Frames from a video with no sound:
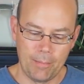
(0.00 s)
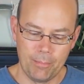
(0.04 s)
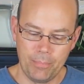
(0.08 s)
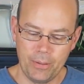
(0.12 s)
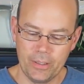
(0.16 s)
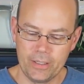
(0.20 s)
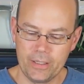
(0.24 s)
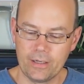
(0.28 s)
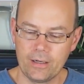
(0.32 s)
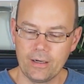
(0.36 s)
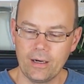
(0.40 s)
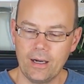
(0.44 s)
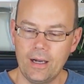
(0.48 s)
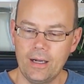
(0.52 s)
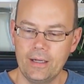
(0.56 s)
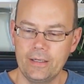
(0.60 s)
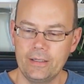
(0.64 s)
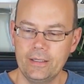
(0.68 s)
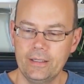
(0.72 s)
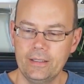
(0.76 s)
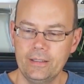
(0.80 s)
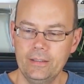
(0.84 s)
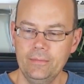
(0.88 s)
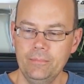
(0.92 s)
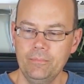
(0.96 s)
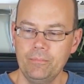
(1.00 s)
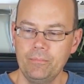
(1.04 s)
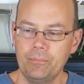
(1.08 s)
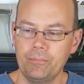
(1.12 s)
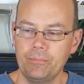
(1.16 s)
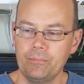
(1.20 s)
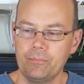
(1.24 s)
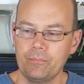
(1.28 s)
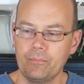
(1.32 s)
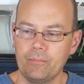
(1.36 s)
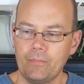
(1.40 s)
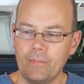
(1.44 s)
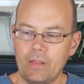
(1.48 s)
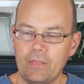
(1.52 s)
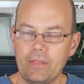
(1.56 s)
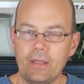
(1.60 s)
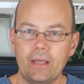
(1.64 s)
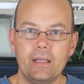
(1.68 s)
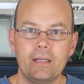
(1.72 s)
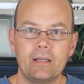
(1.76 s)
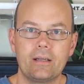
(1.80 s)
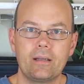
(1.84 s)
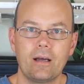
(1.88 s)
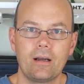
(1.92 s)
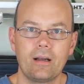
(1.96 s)
put your onion
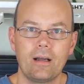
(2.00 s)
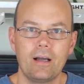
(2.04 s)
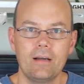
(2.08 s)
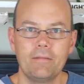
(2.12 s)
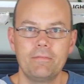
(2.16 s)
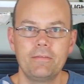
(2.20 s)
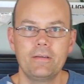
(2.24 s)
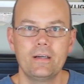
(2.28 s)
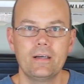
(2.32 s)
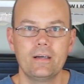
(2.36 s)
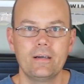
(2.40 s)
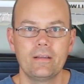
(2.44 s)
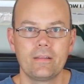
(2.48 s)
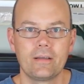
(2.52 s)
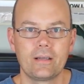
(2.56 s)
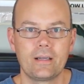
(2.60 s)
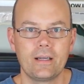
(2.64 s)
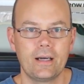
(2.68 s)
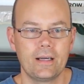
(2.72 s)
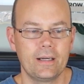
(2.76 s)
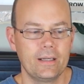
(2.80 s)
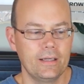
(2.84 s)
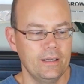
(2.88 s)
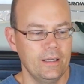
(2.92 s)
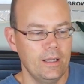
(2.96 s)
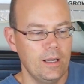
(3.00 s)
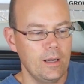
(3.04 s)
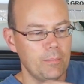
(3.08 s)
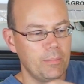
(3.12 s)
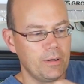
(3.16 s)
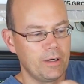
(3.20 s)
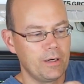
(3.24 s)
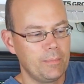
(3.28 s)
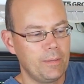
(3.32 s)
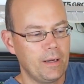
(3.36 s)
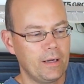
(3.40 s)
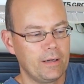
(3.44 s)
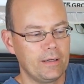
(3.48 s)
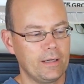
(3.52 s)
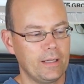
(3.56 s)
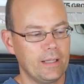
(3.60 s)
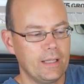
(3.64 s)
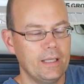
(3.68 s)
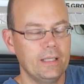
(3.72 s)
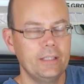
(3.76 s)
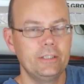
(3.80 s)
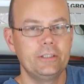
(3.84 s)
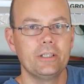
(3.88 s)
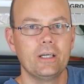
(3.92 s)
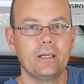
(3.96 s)
that you cut off here, the cutting, put it about 1
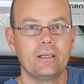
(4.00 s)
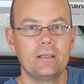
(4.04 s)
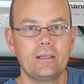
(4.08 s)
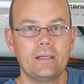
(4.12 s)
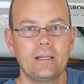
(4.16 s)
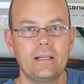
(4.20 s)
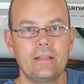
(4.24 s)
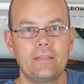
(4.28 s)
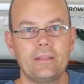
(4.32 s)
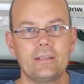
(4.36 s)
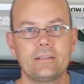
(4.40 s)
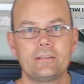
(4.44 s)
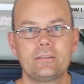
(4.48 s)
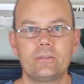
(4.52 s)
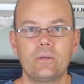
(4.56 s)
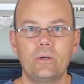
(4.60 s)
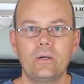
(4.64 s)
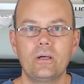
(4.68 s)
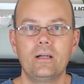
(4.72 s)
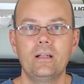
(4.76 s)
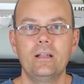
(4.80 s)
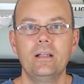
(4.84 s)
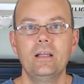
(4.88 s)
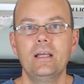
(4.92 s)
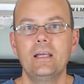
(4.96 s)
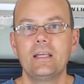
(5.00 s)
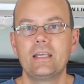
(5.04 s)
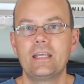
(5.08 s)
inch underneath the soil.